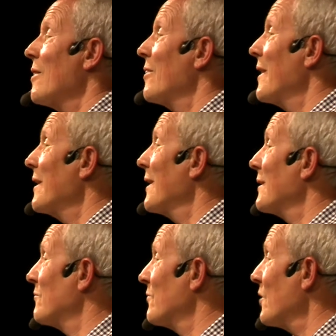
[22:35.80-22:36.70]
they get
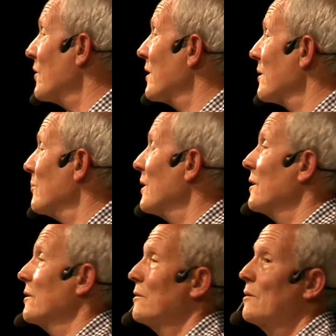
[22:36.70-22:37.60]
very
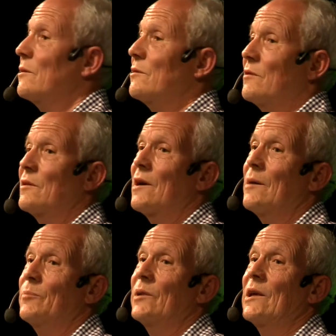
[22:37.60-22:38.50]
committed to the
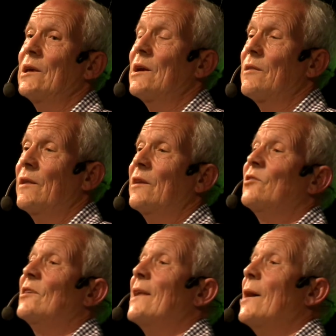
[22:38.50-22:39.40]
company that is
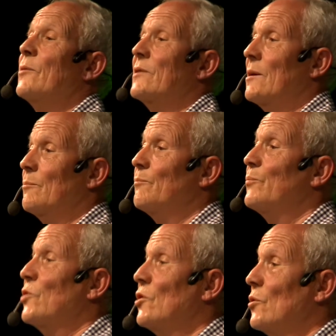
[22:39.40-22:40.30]
allowing them
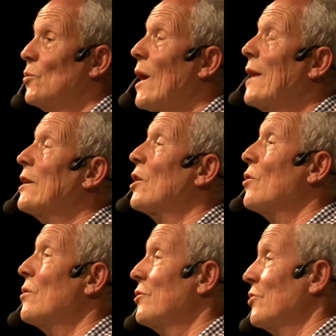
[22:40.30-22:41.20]
to do and
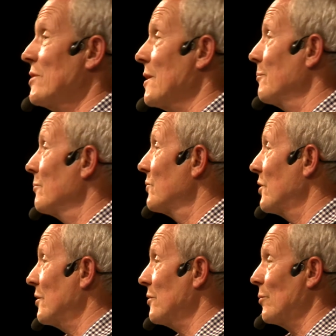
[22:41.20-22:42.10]
encouraging them to
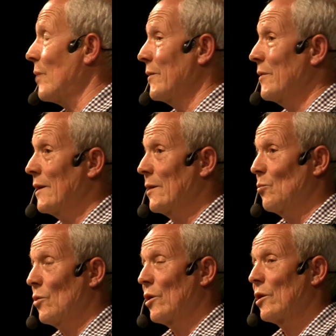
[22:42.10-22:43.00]
do the right thing
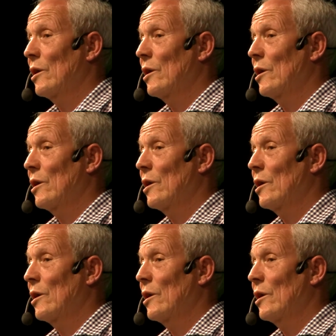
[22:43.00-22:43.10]
at work.